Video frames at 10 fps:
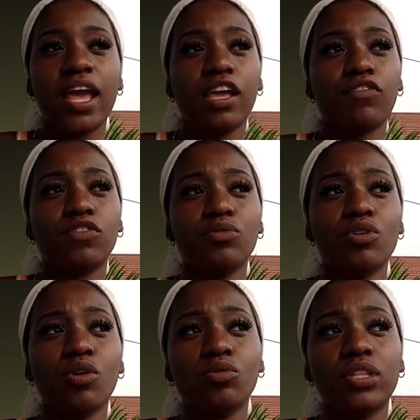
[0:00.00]
If you
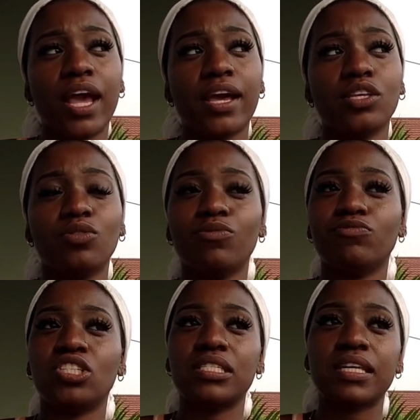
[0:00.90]
know that you've
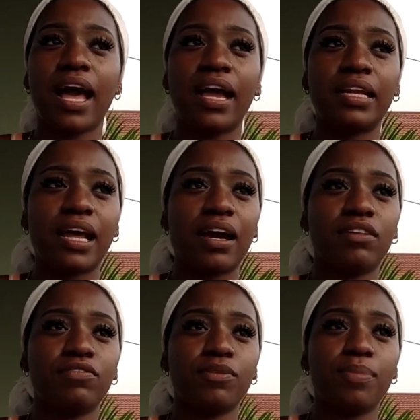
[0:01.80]
just gotten out
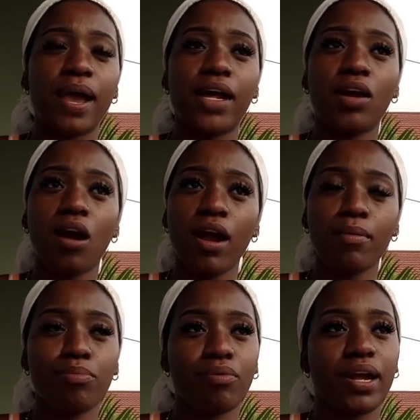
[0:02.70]
of a bad
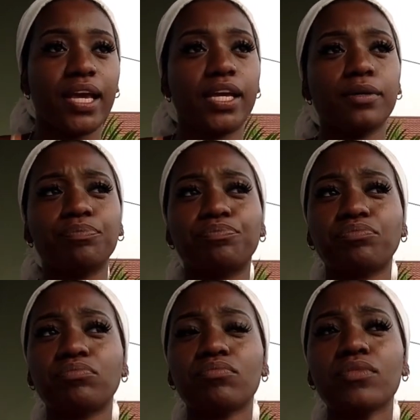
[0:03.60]
heartbreak,
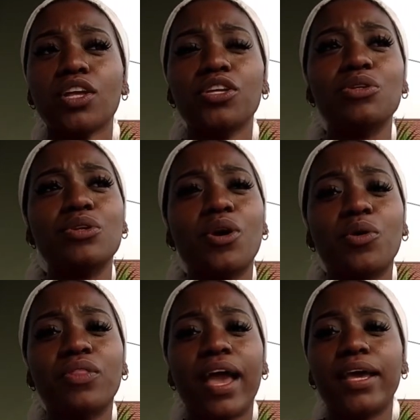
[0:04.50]
you
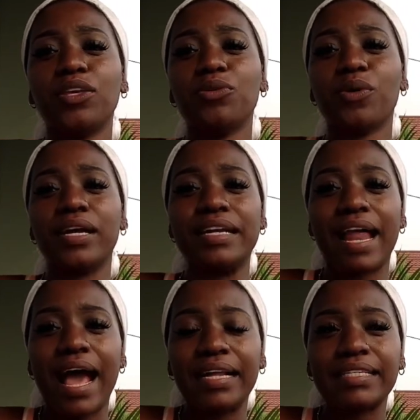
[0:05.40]
know that you are
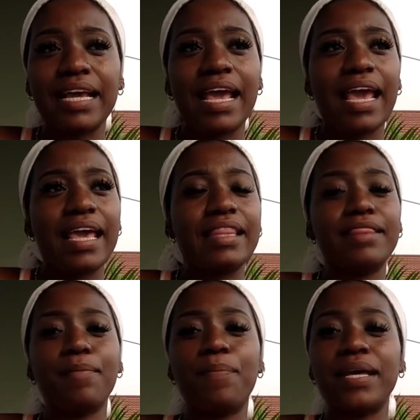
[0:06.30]
not in
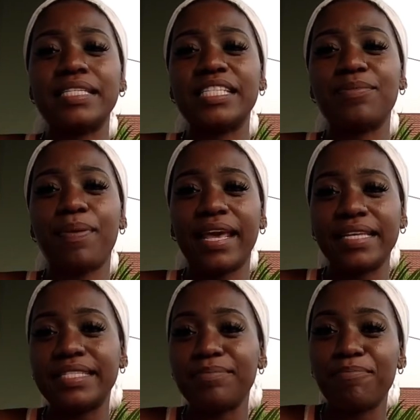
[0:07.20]
the best
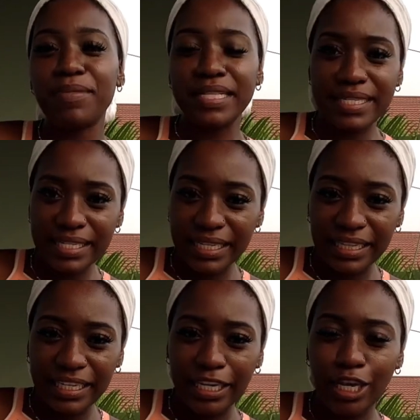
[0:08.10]
space
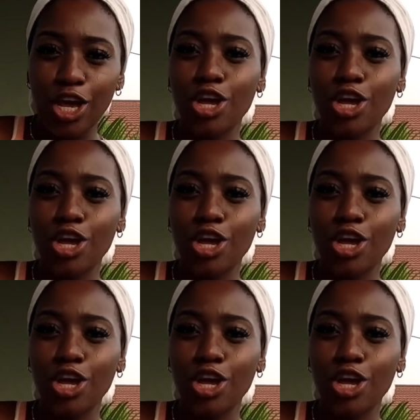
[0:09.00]
mentally